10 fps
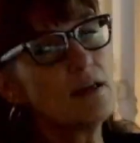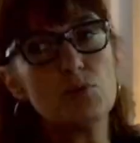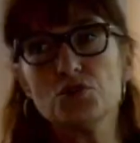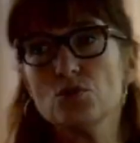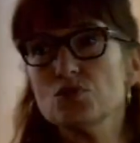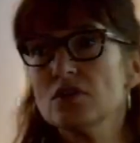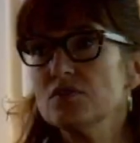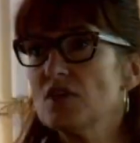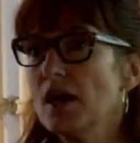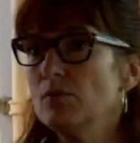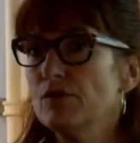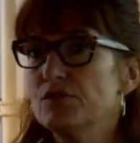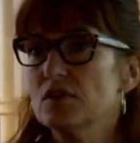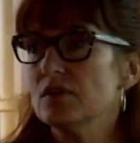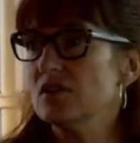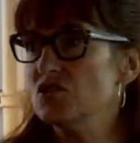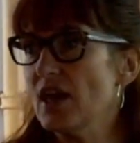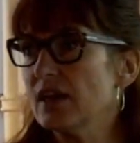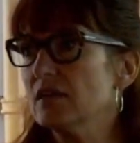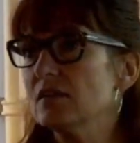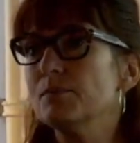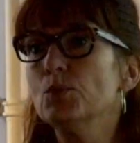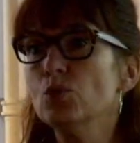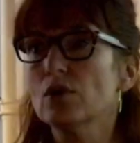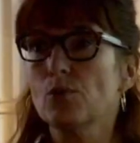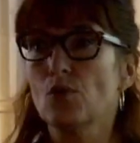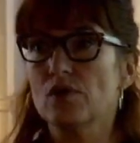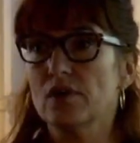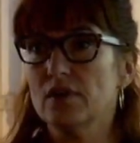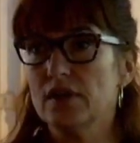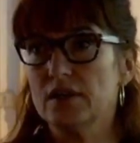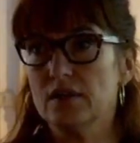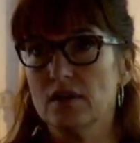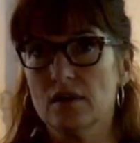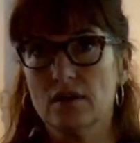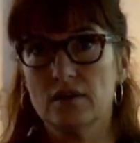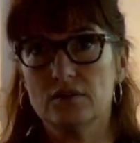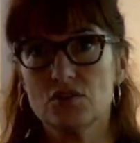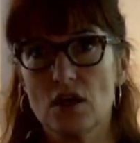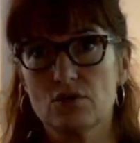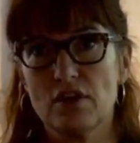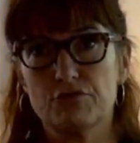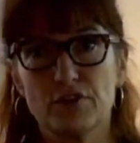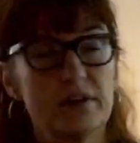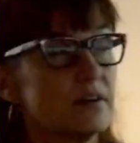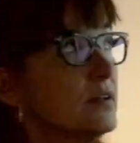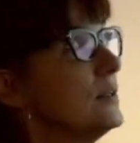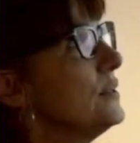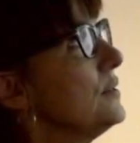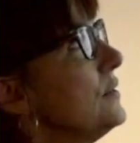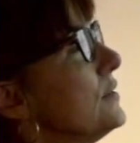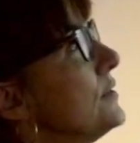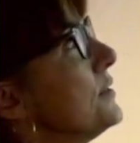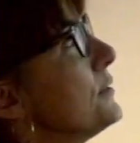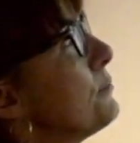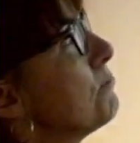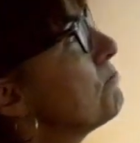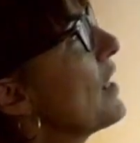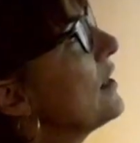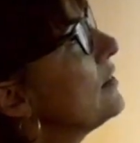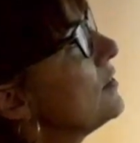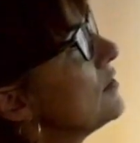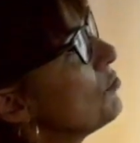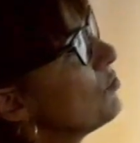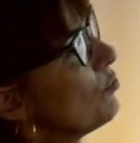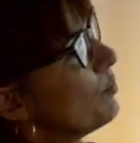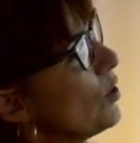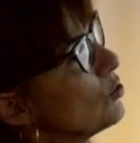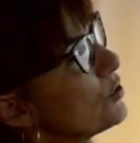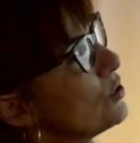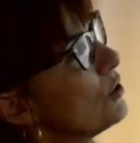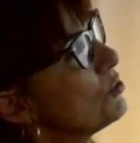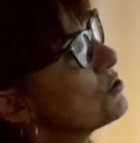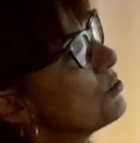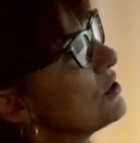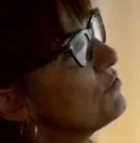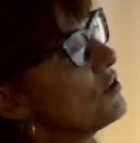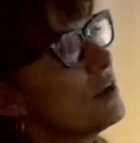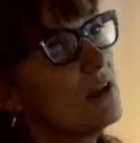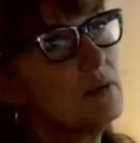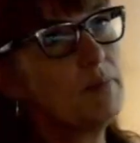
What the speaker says: that was also the time of the second Boer War in South Africa. And Paul Kruger was one of the